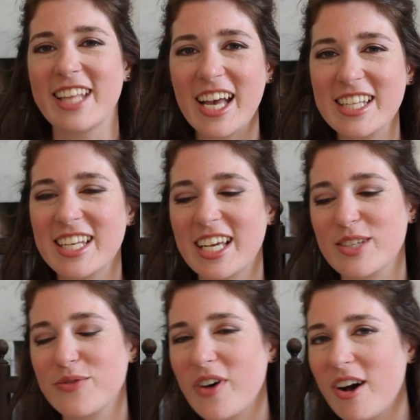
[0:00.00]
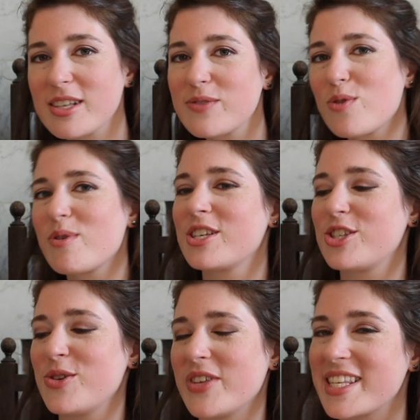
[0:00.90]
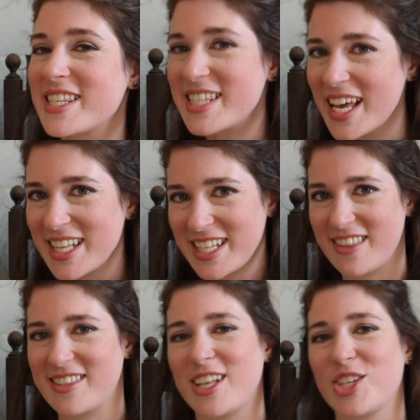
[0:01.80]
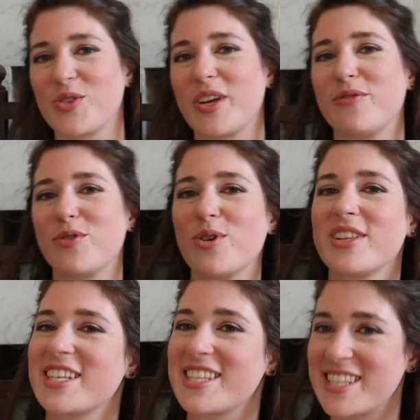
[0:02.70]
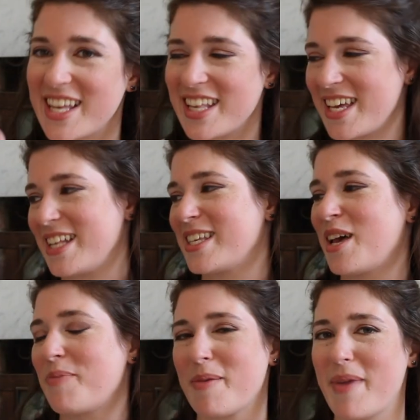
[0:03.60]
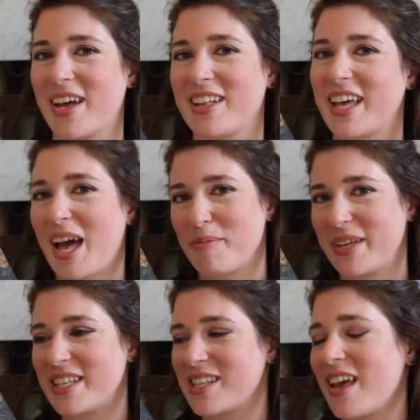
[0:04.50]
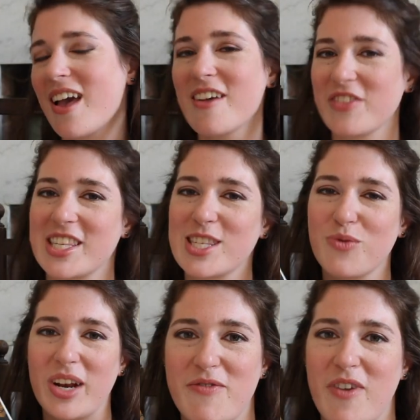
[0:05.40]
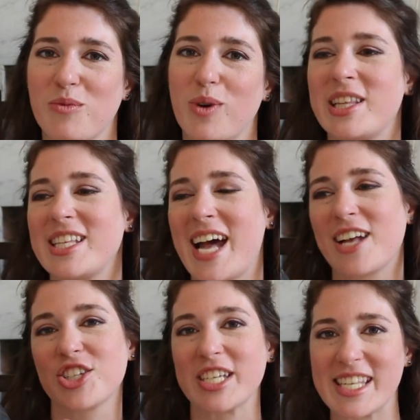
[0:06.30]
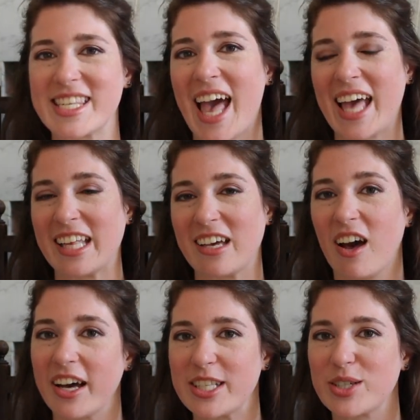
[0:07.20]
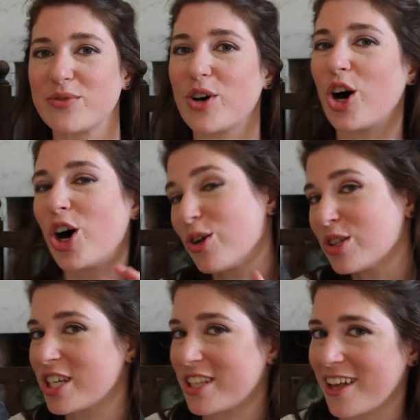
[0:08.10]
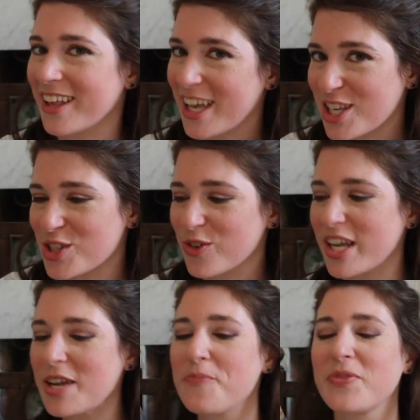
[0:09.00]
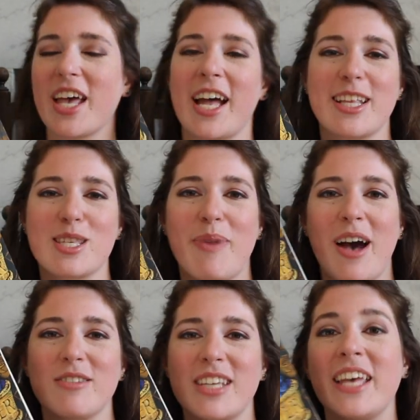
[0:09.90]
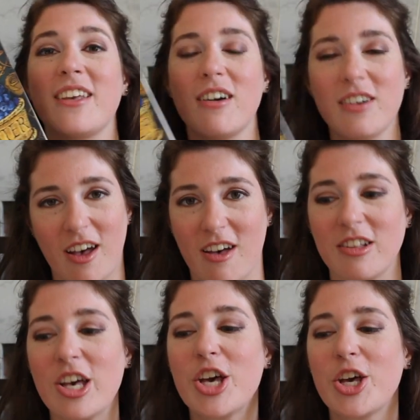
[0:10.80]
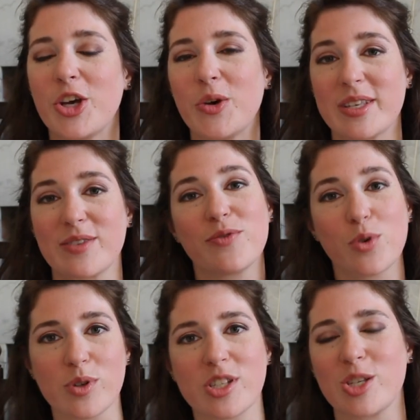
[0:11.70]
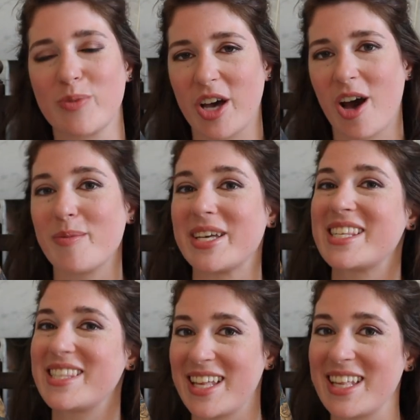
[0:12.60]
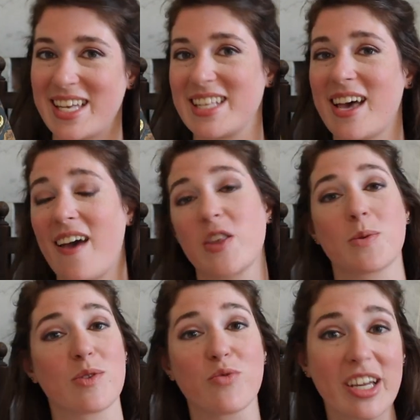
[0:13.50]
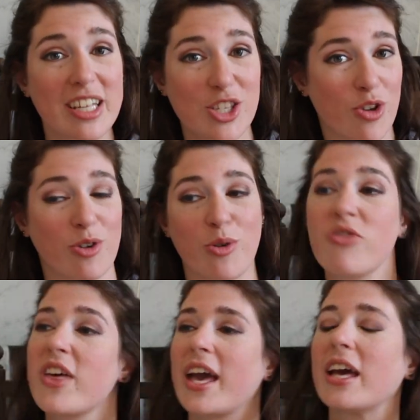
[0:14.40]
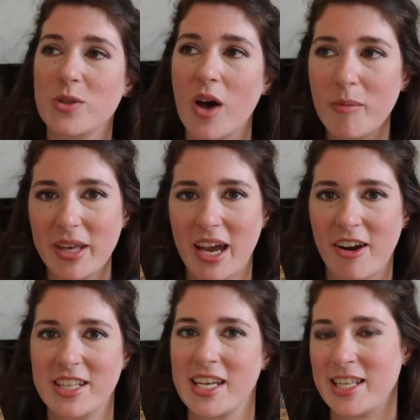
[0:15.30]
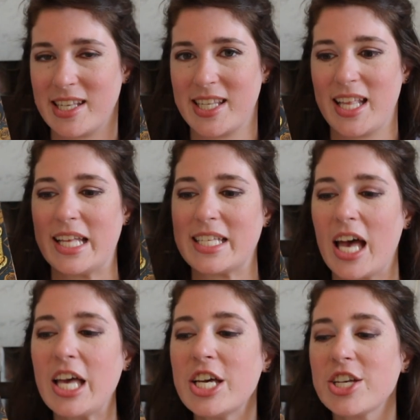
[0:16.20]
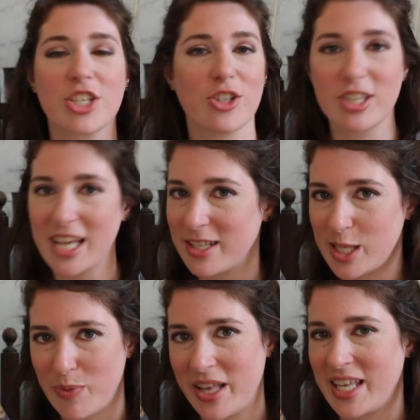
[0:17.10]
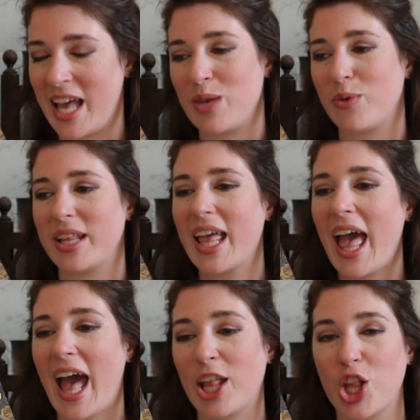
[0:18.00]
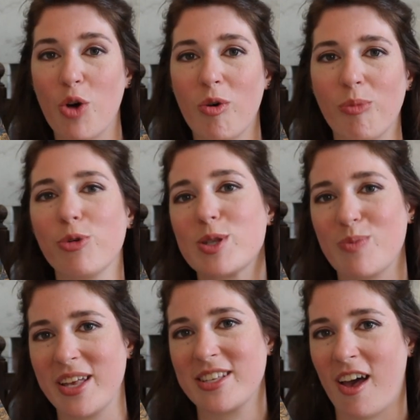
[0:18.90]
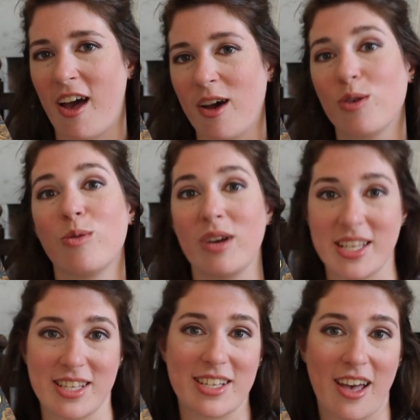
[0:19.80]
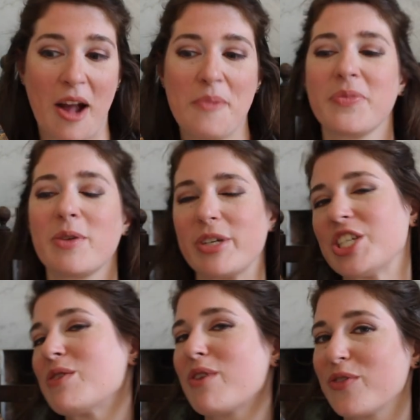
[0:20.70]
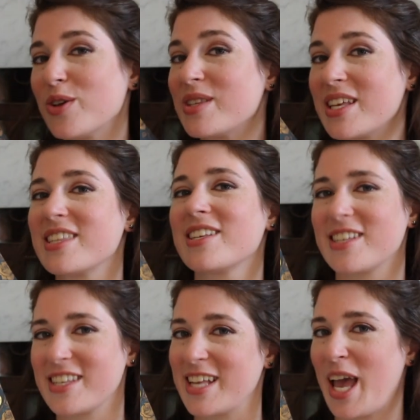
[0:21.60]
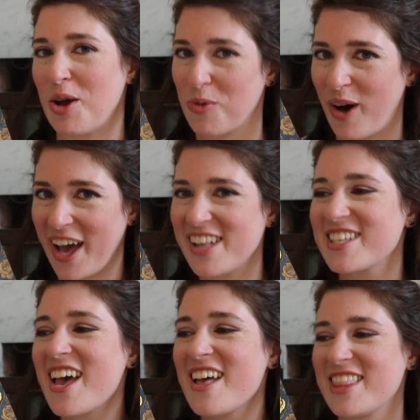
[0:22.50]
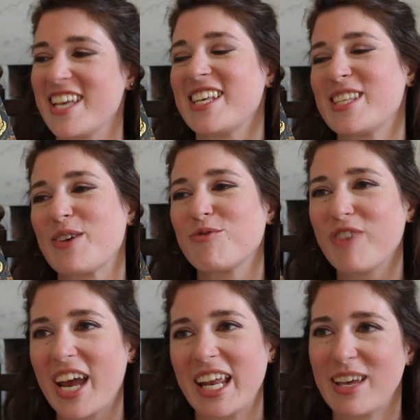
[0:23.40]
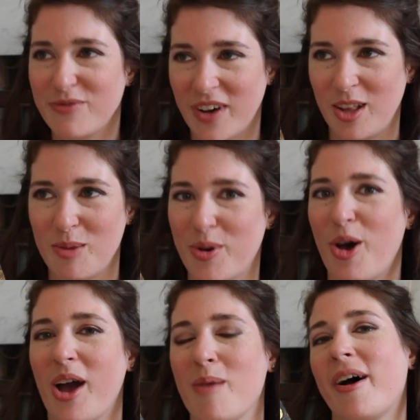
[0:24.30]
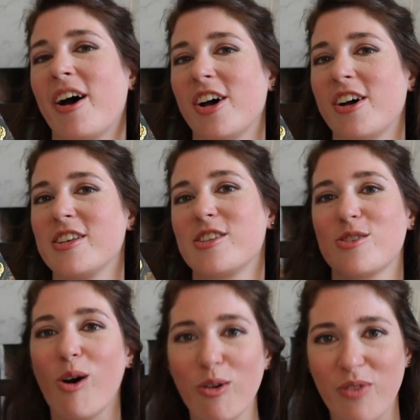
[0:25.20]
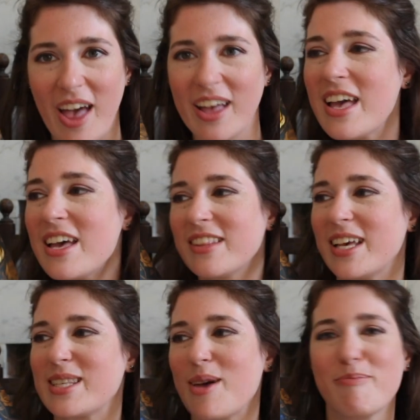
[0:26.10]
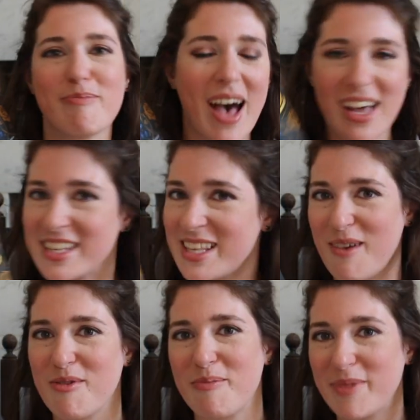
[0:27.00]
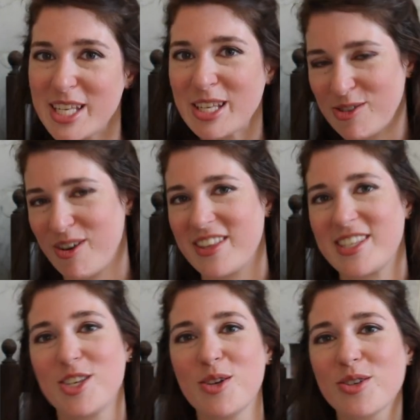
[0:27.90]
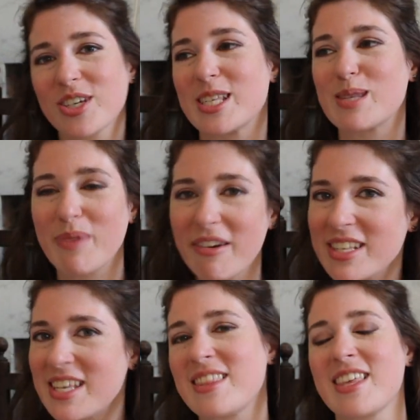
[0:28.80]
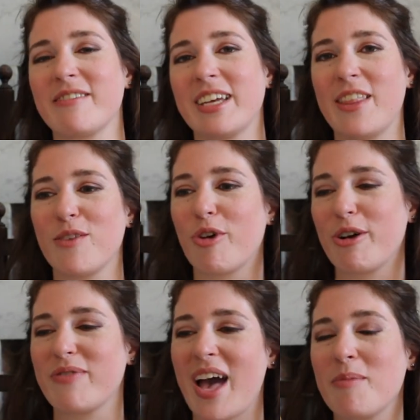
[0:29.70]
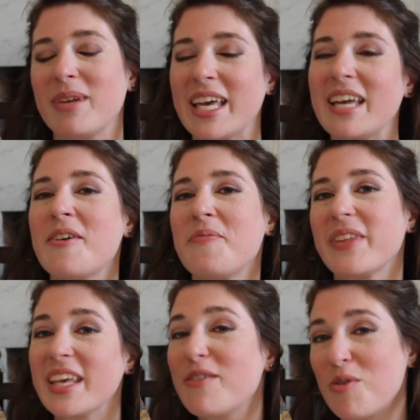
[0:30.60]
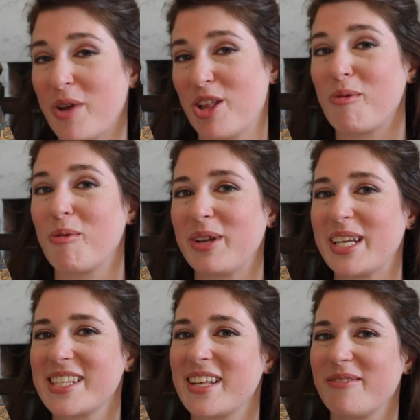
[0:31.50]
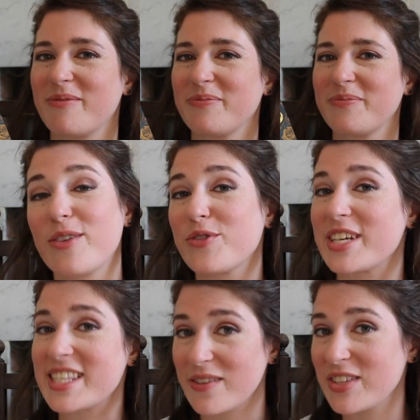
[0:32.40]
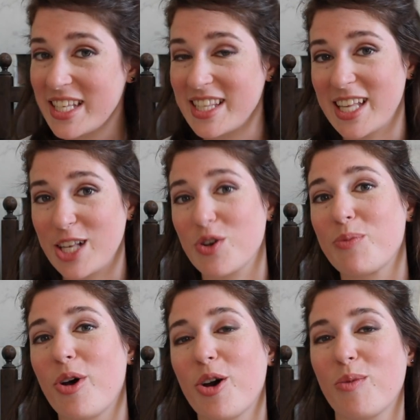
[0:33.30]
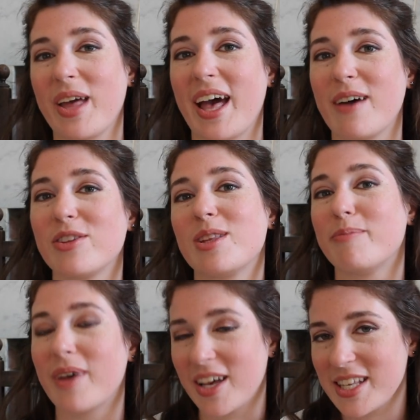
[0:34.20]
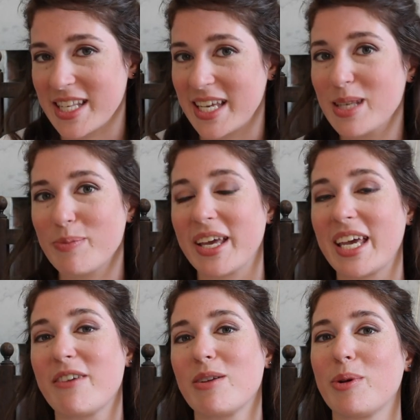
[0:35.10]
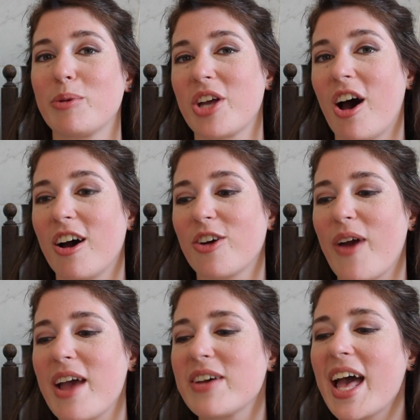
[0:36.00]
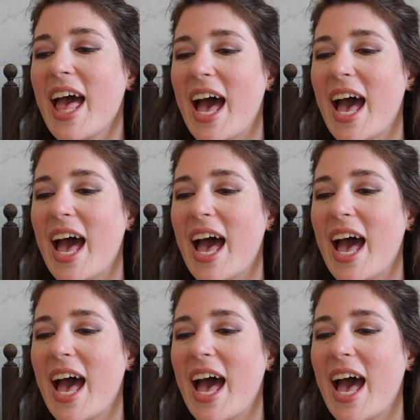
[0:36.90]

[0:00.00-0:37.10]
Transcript: Next, let's fast forward to the 16th century for The Sin Eater by Megan Campisi. This is a fun one that's actually set in a kind of alternate history, and it's about a young girl who is forced to become a sin eater, and this was a real historical thing. So our main character is a sin eater. She's not allowed to speak to anyone, and no one will speak to her or listen to her, but she refuses to stay quiet. This is a really fun book about her solving this massive mystery, this huge conspiracy theory in the royal family, even when no one will listen. Then for a 17th century book, we have The Mercies by Kieran Millward Hargrave.